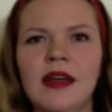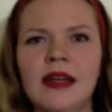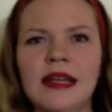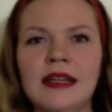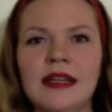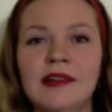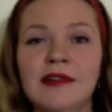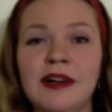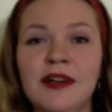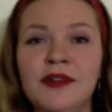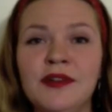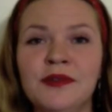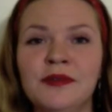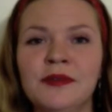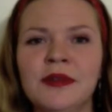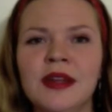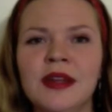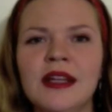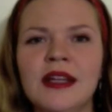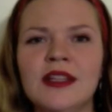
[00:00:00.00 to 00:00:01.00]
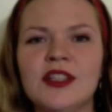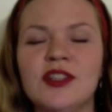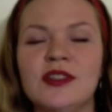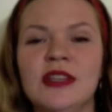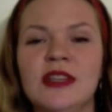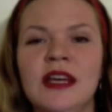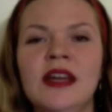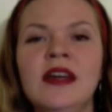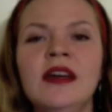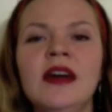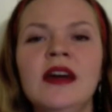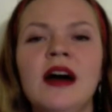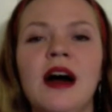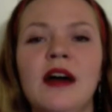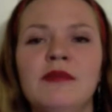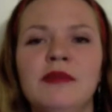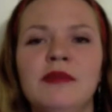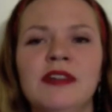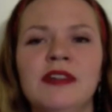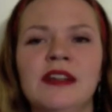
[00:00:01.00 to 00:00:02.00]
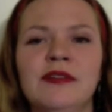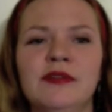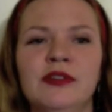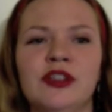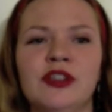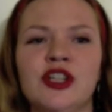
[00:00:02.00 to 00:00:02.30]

Hello. Today, I will give you a